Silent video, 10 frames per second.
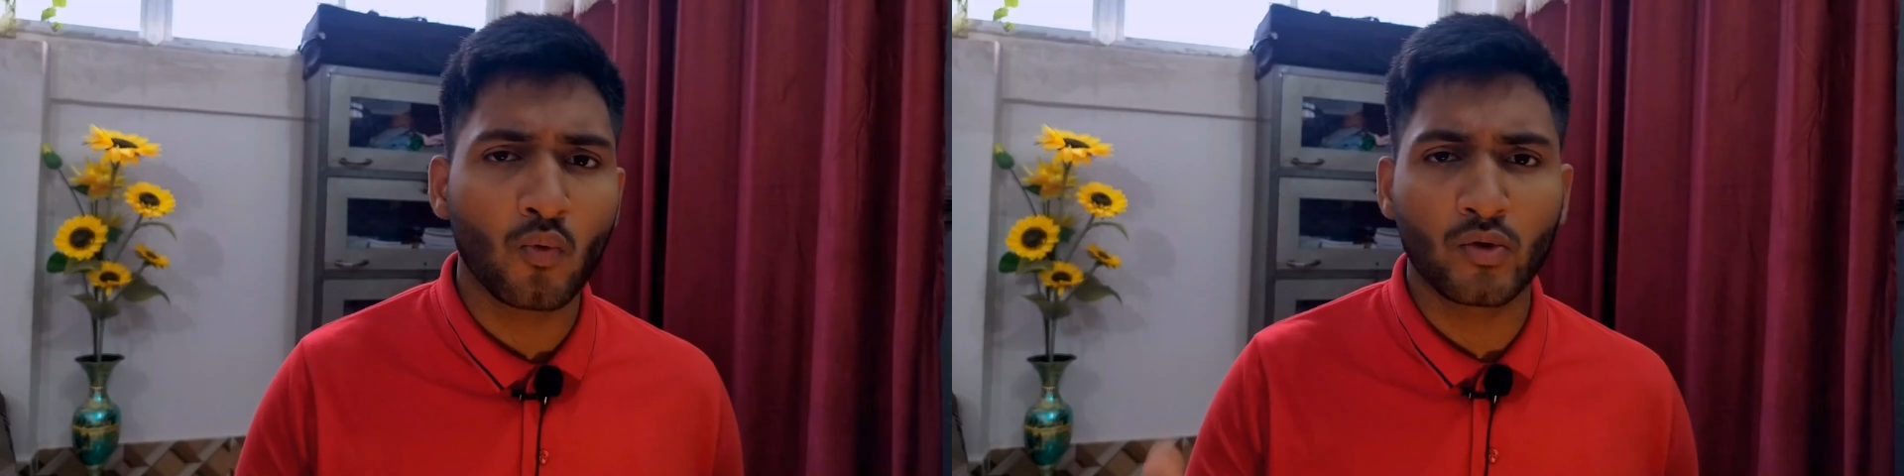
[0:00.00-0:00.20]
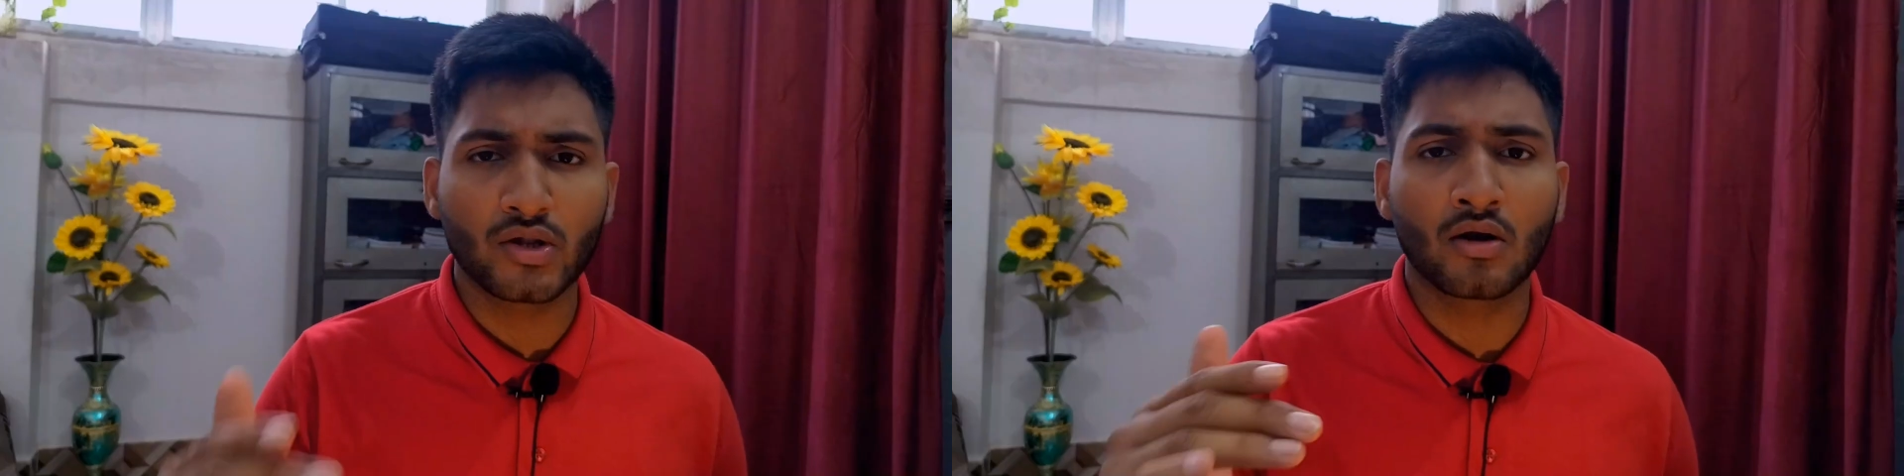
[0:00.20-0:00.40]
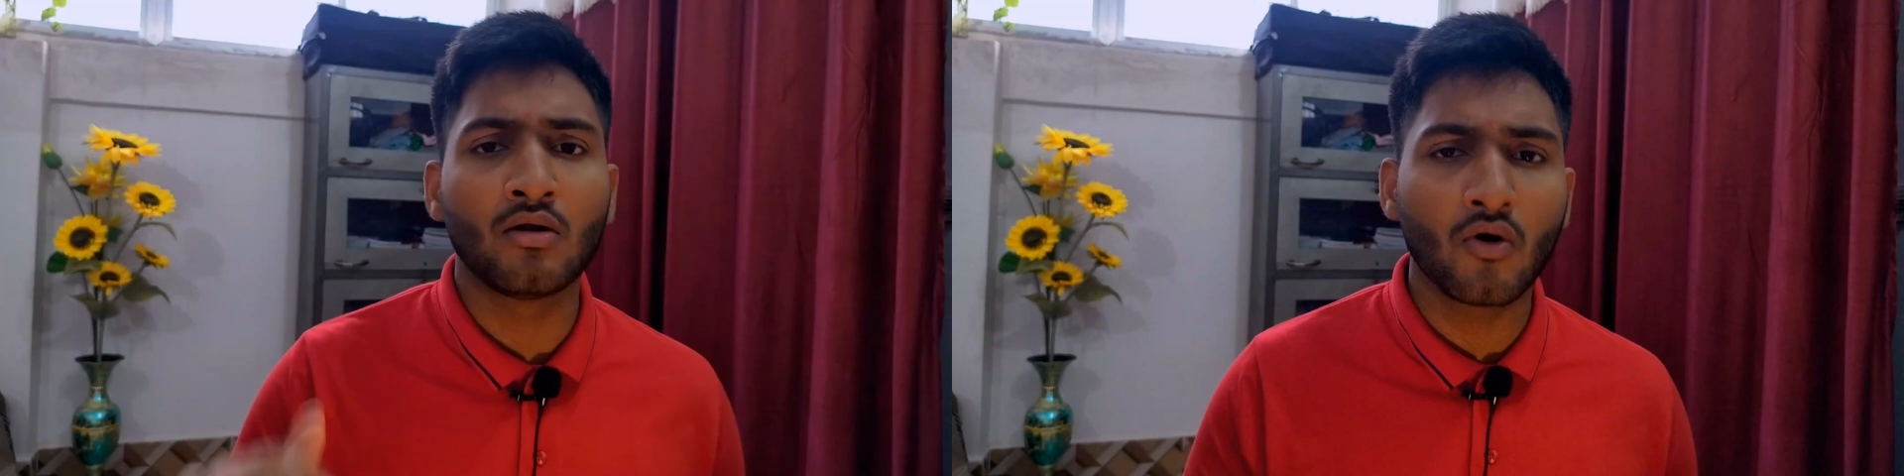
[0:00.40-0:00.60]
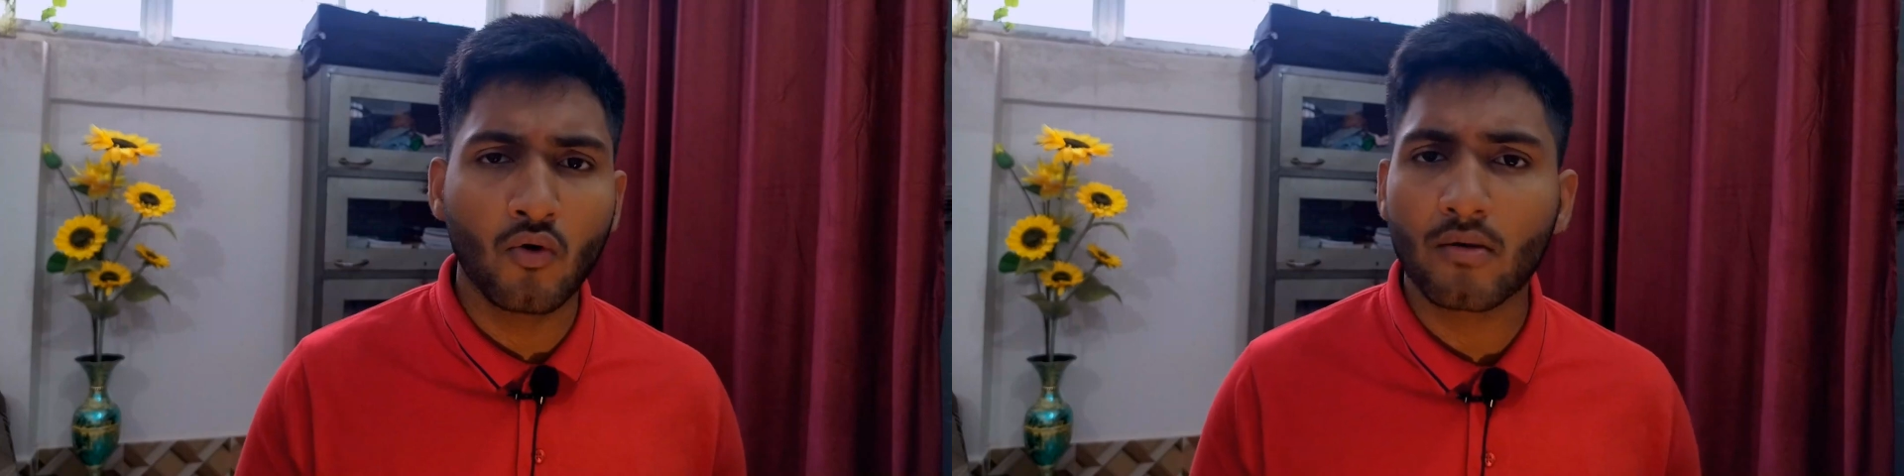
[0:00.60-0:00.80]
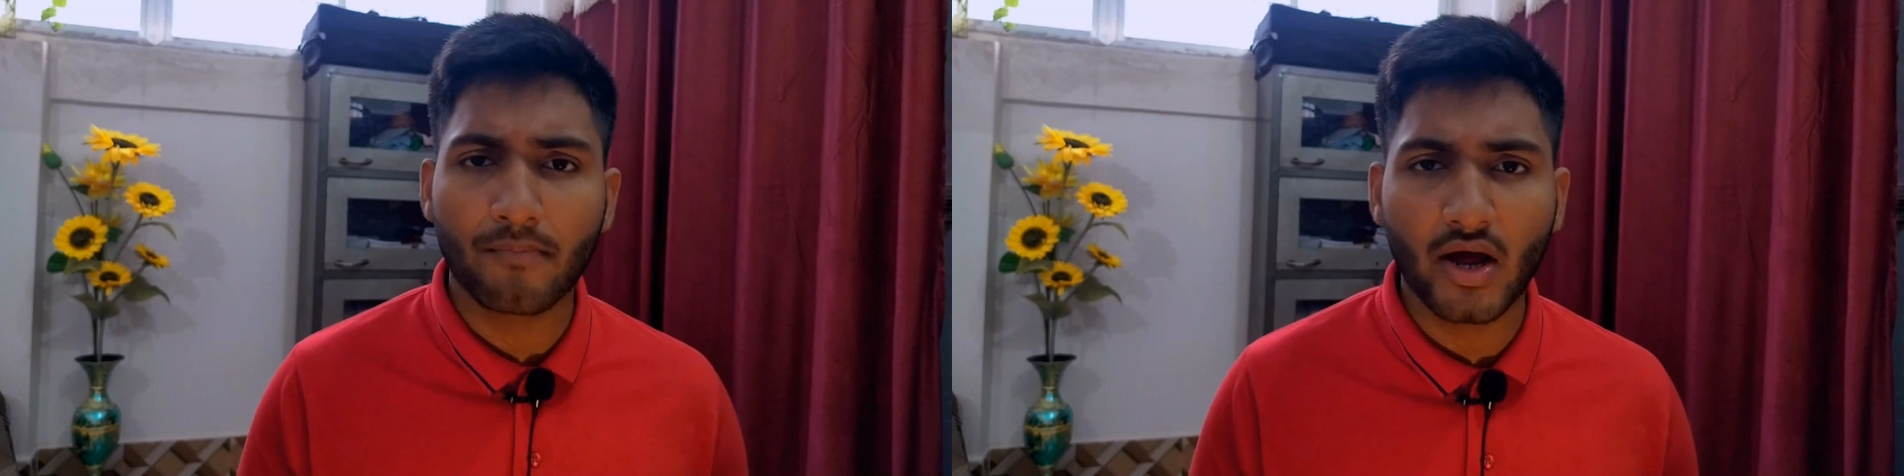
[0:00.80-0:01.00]
with a
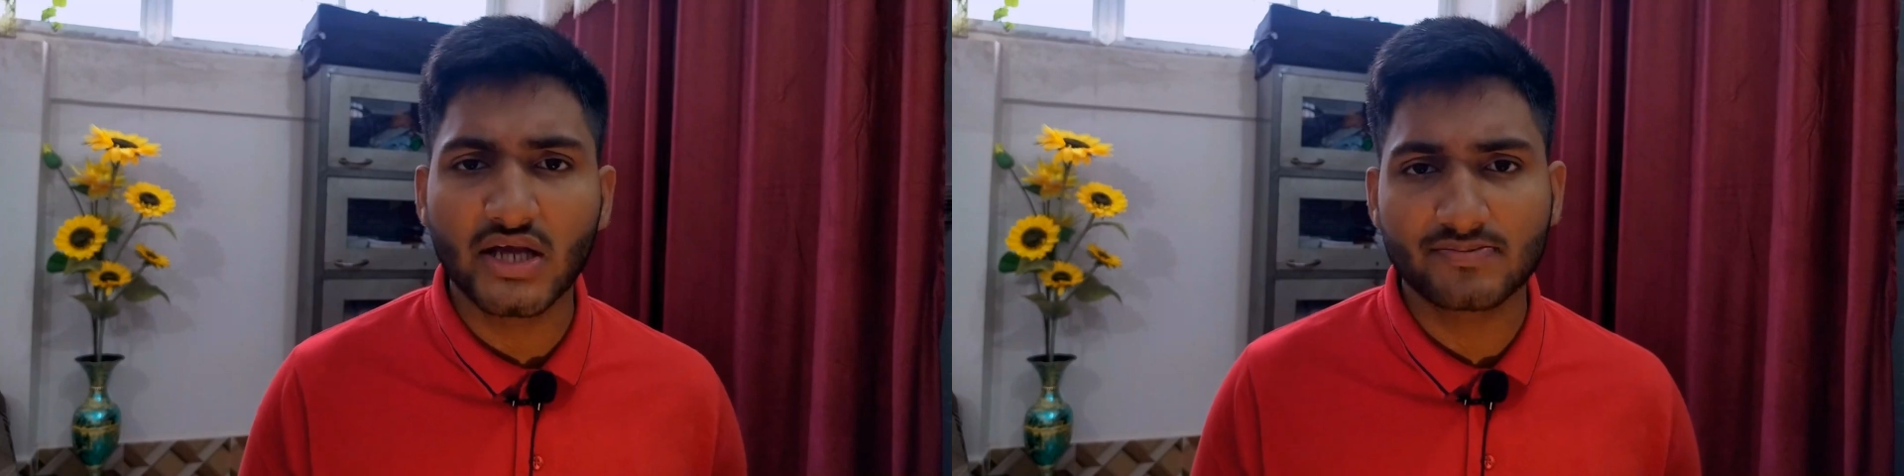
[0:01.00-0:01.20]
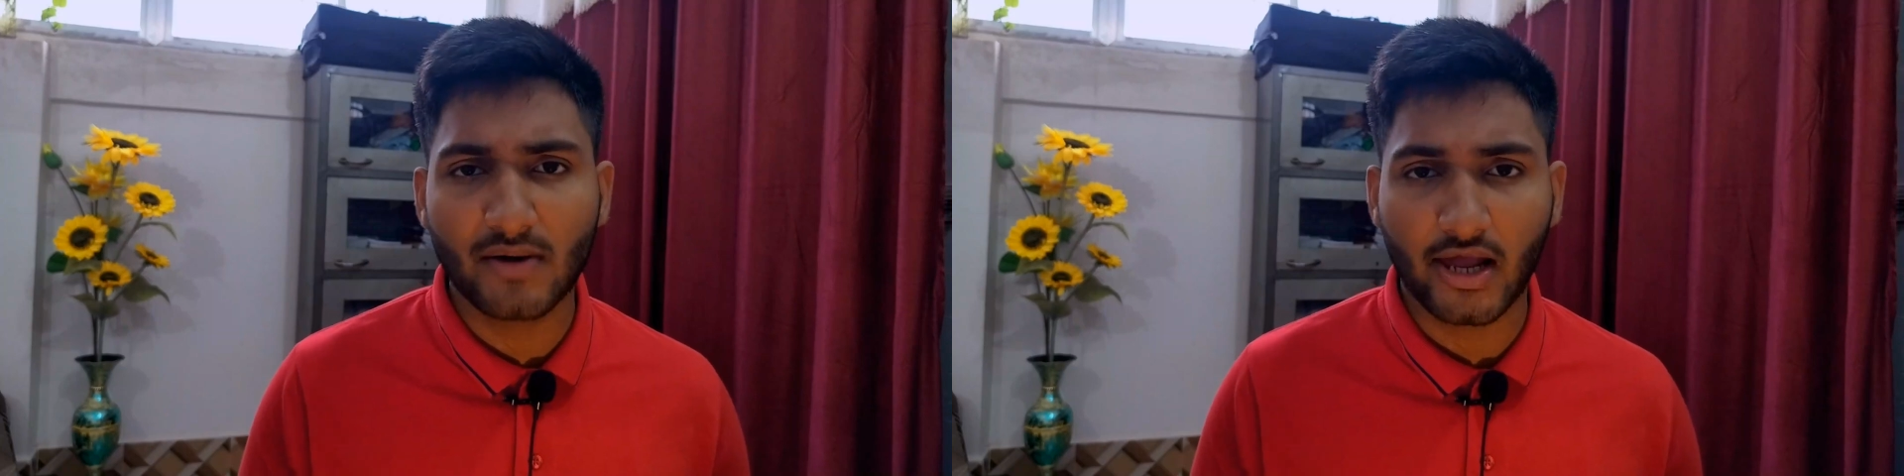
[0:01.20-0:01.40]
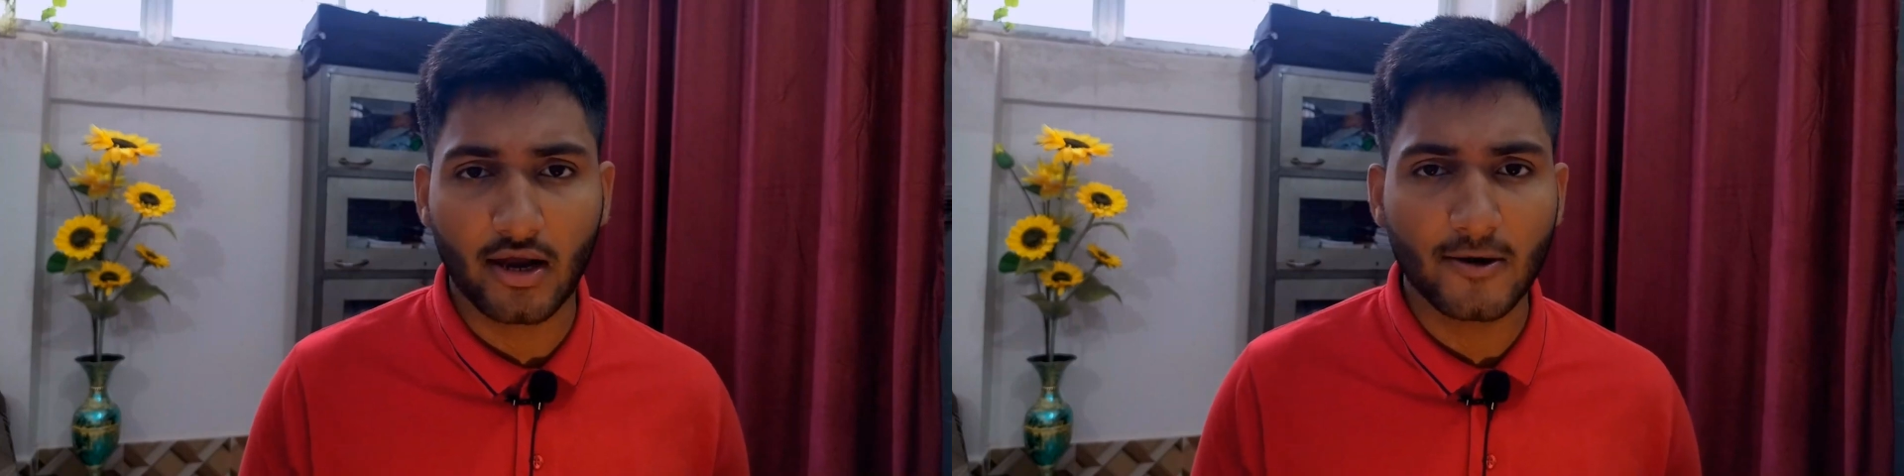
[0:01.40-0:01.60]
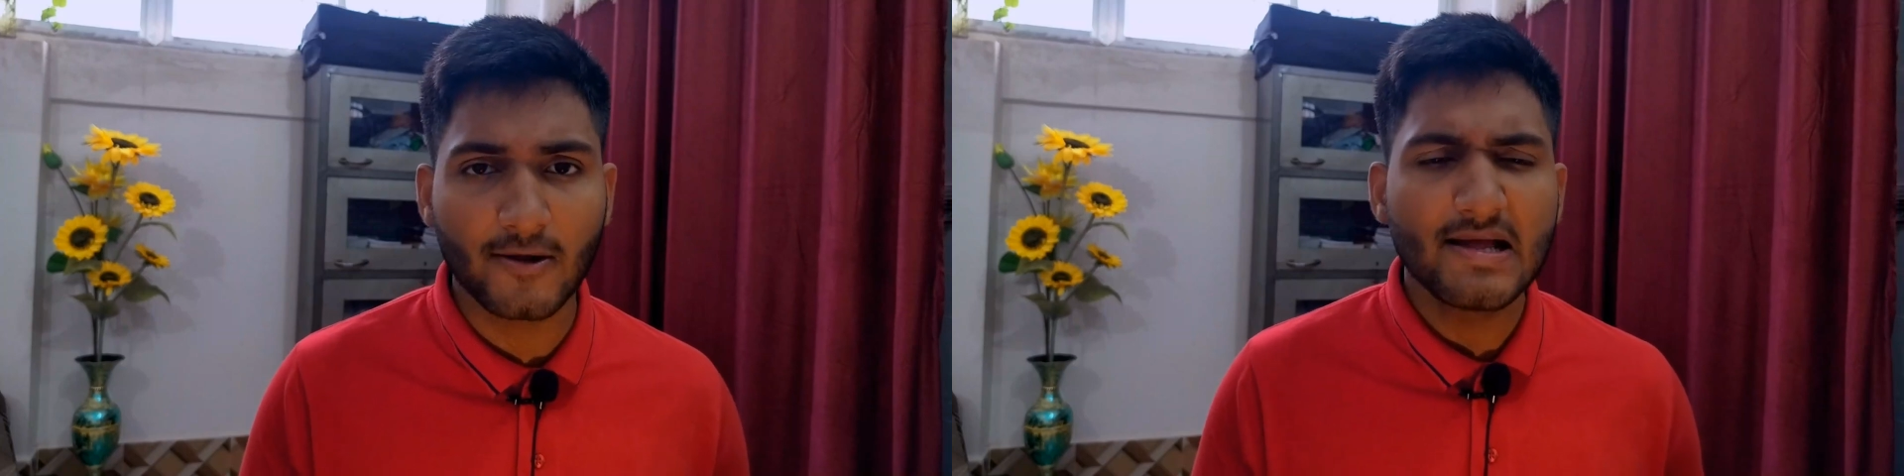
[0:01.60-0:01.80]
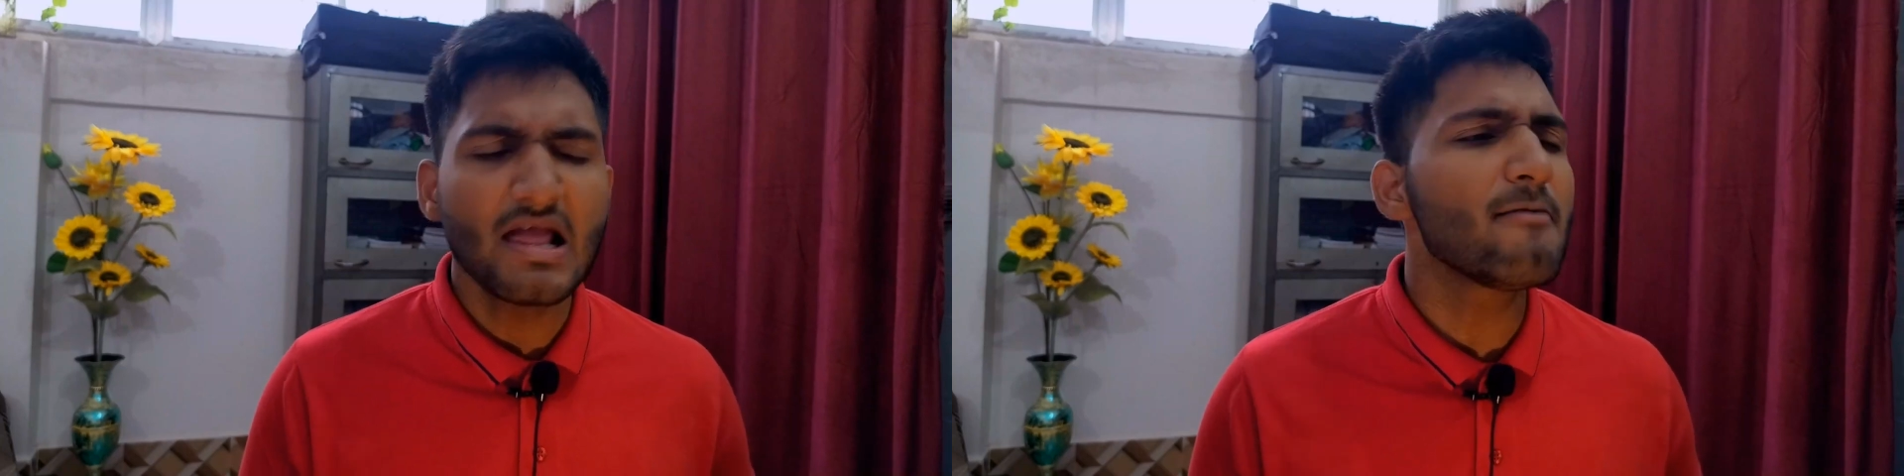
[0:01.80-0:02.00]
lower price bracket,